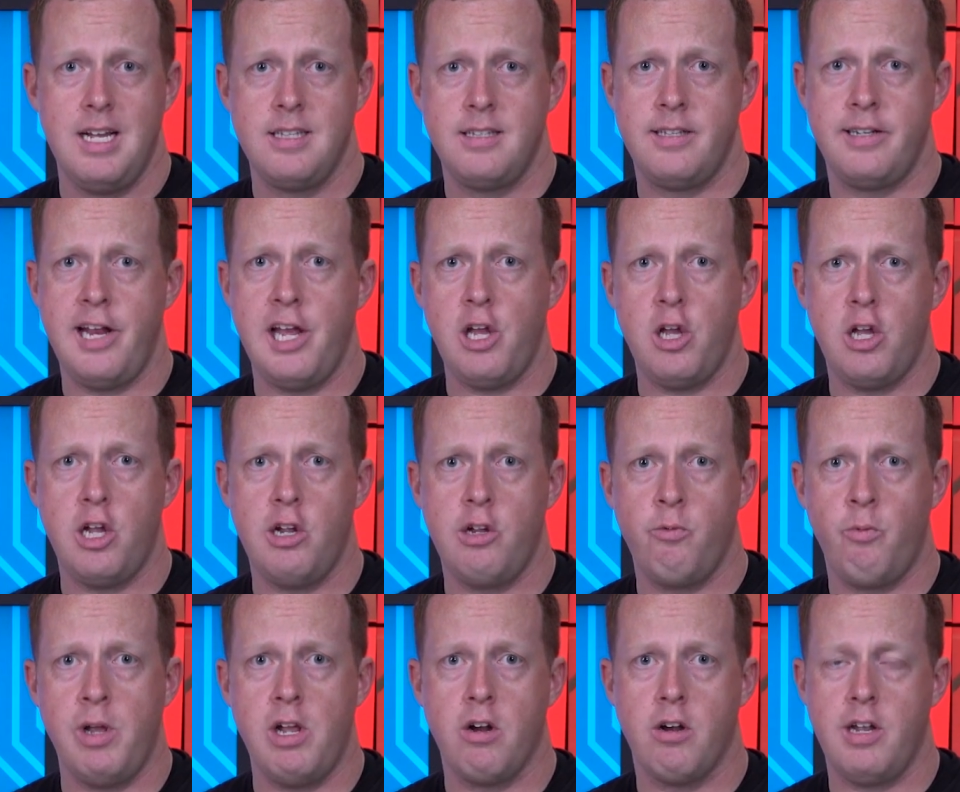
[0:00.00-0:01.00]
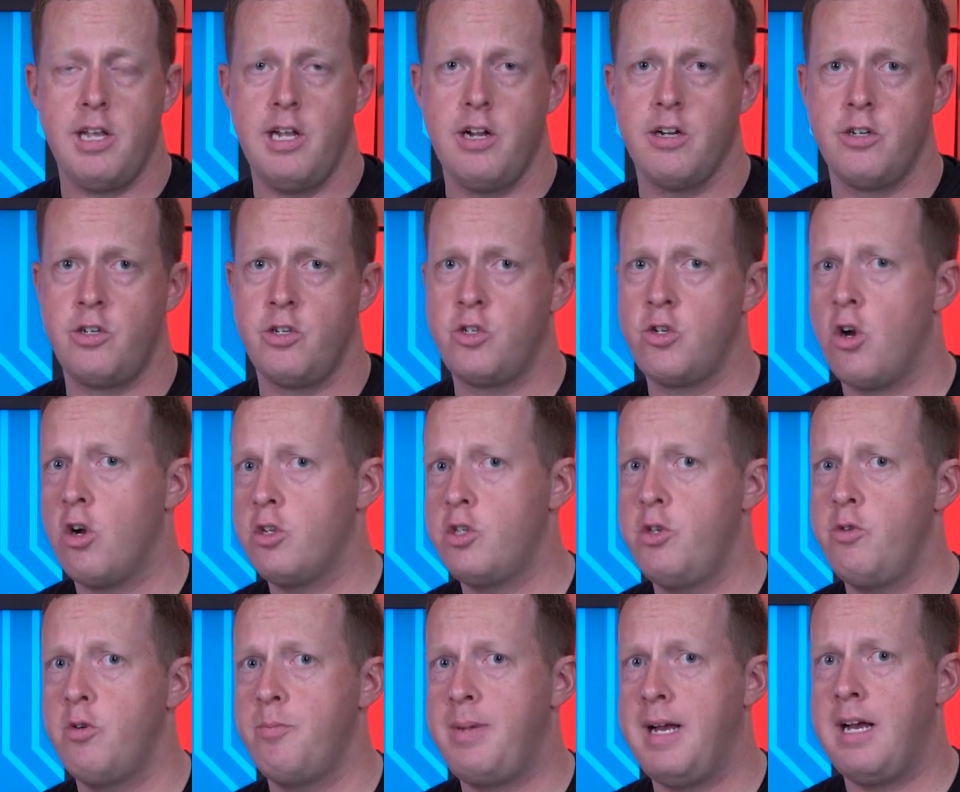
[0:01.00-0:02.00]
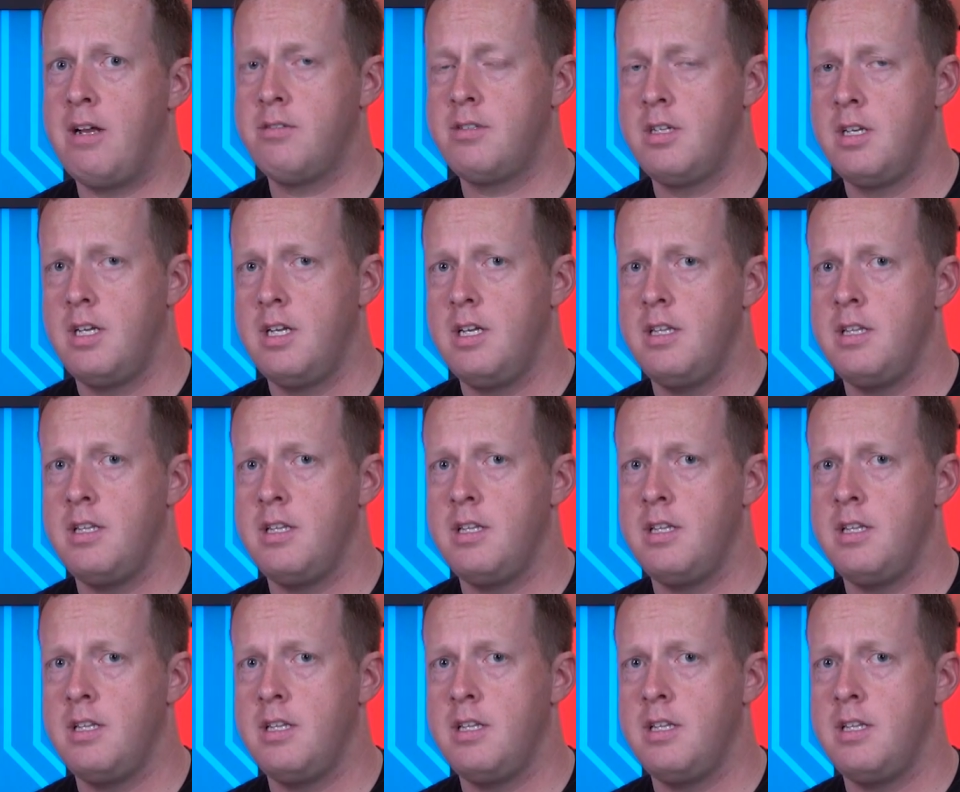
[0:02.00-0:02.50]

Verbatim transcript: Today we are here to talk to you about